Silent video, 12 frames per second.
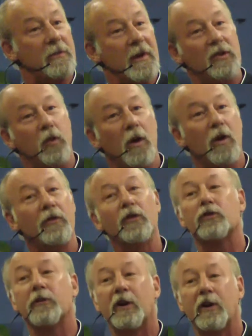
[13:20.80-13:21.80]
about 12
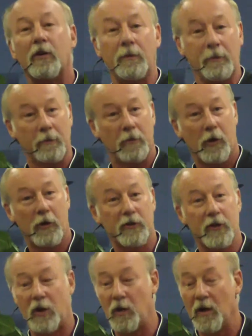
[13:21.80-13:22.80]
years ago or
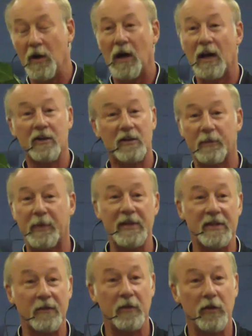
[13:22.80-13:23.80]
so. It's just a
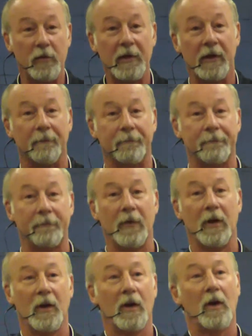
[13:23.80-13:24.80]
piece of aluminum.
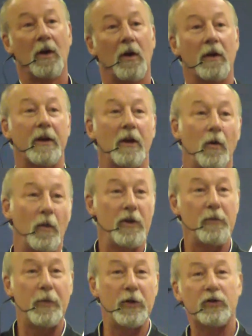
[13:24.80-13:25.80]
When
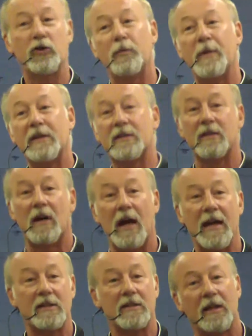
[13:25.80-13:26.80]
you put two pieces of
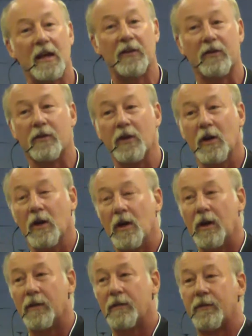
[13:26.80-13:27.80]
ice together,
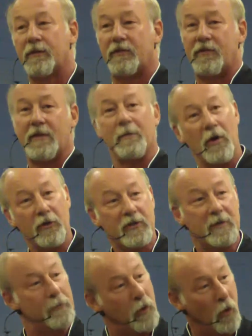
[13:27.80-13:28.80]
the most
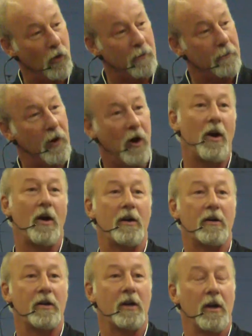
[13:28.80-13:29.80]
important
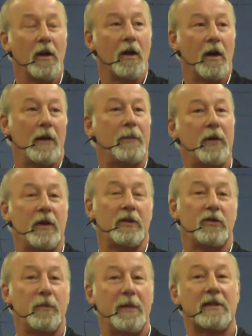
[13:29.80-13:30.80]
part of putting
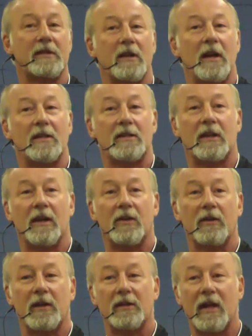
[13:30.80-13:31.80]
two pieces of ice
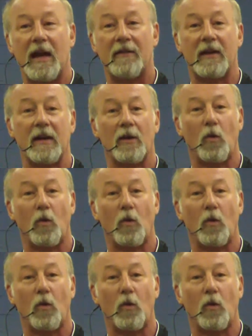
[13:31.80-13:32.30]
together is having